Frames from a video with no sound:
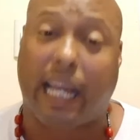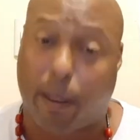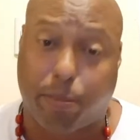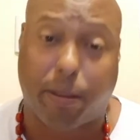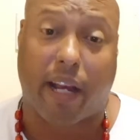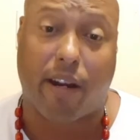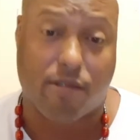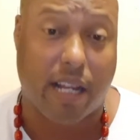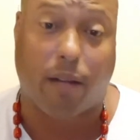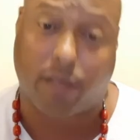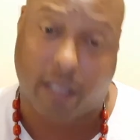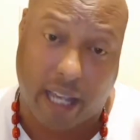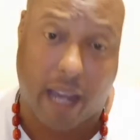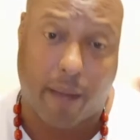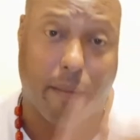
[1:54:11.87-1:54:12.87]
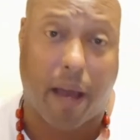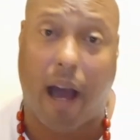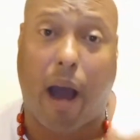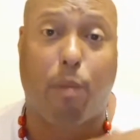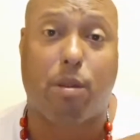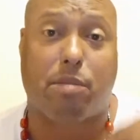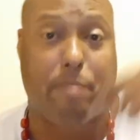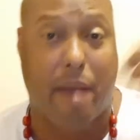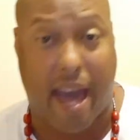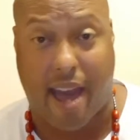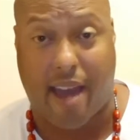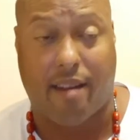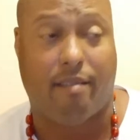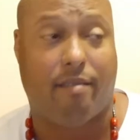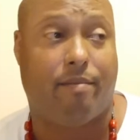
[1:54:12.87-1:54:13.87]
players out of the game. I was
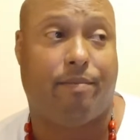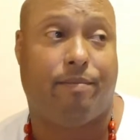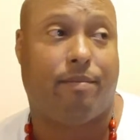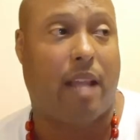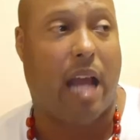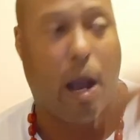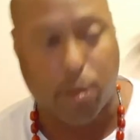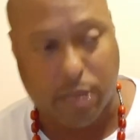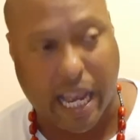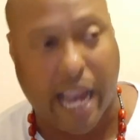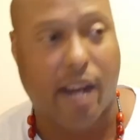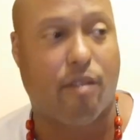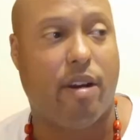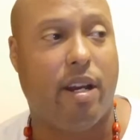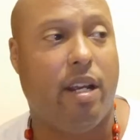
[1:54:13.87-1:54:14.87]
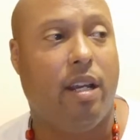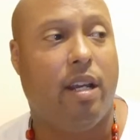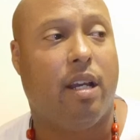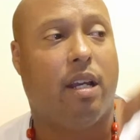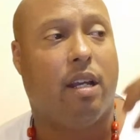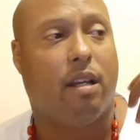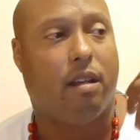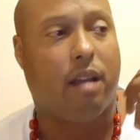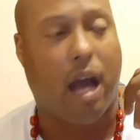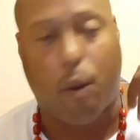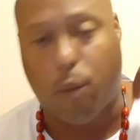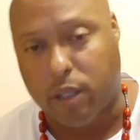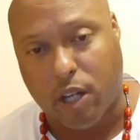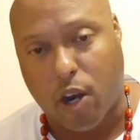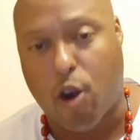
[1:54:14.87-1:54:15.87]
mad. I was angry. I
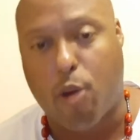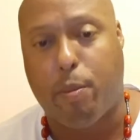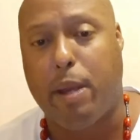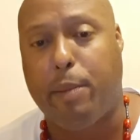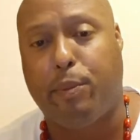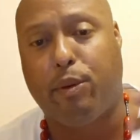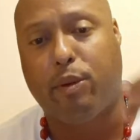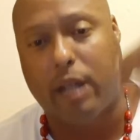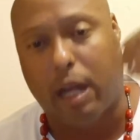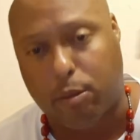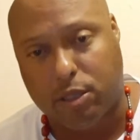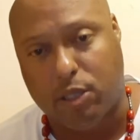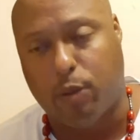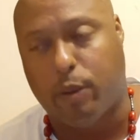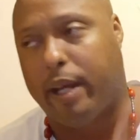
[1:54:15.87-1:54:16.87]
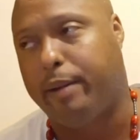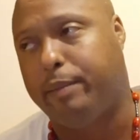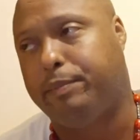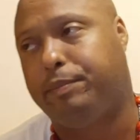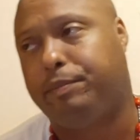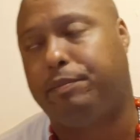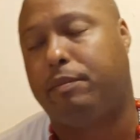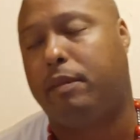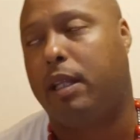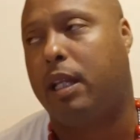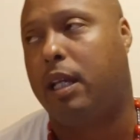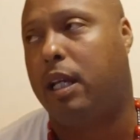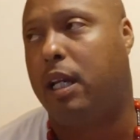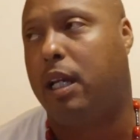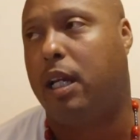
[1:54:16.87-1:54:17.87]
wanted to hurt people, and I was doing it.
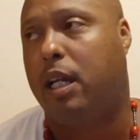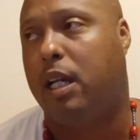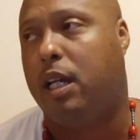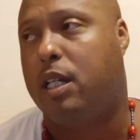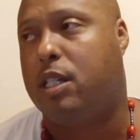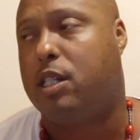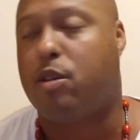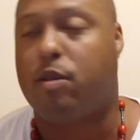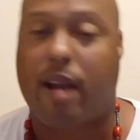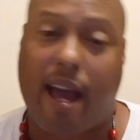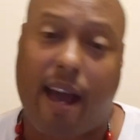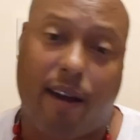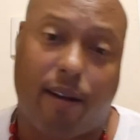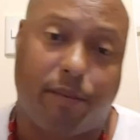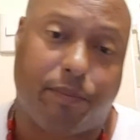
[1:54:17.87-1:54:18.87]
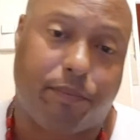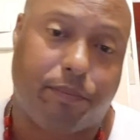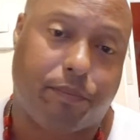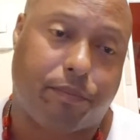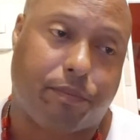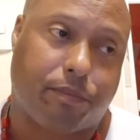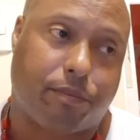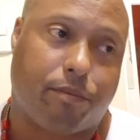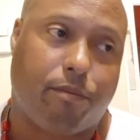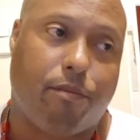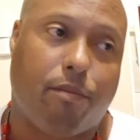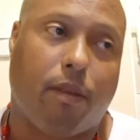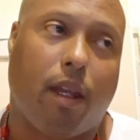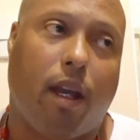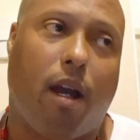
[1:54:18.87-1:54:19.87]
So now,
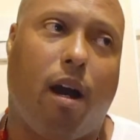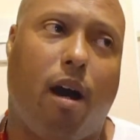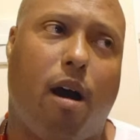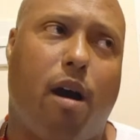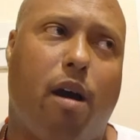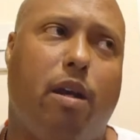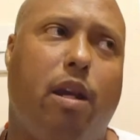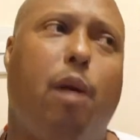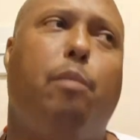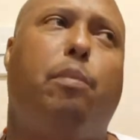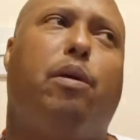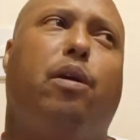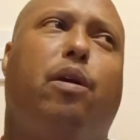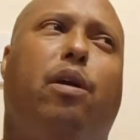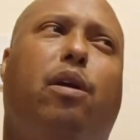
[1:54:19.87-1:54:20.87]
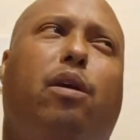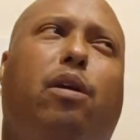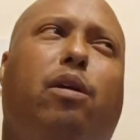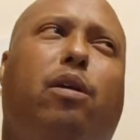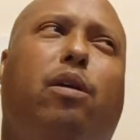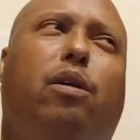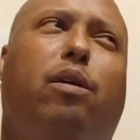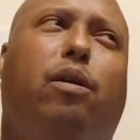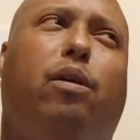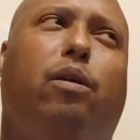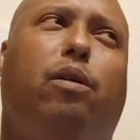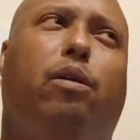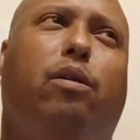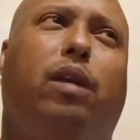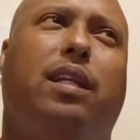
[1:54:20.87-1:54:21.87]

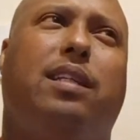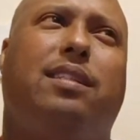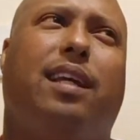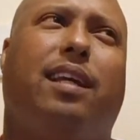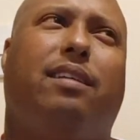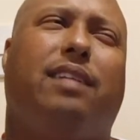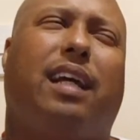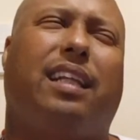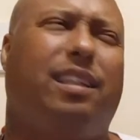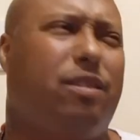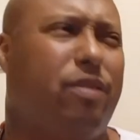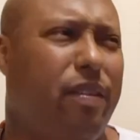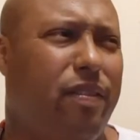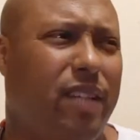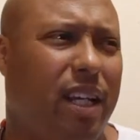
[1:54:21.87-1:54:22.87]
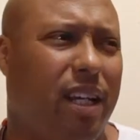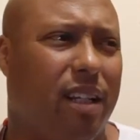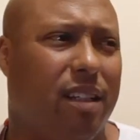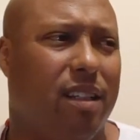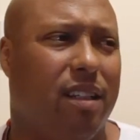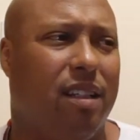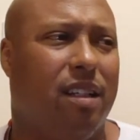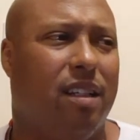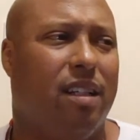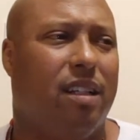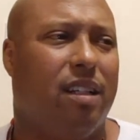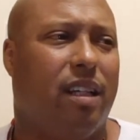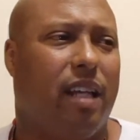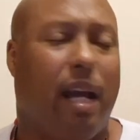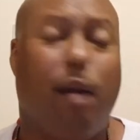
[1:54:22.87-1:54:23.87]
let's say, I think it's 15.
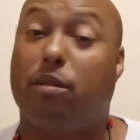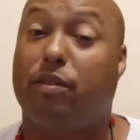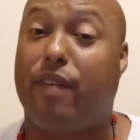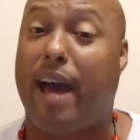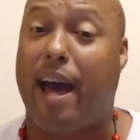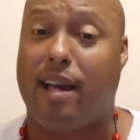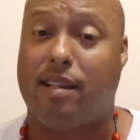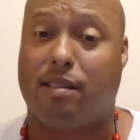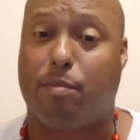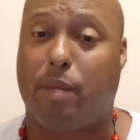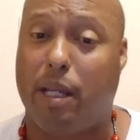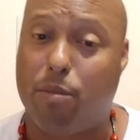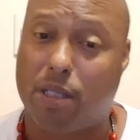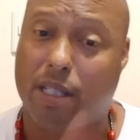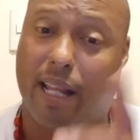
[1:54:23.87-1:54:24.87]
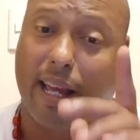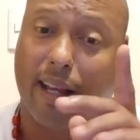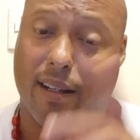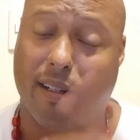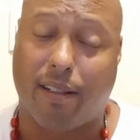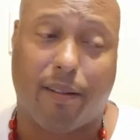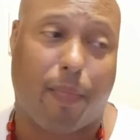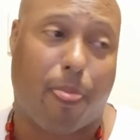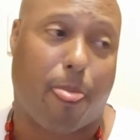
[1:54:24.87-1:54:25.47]
He was fast, but he wasn't that good.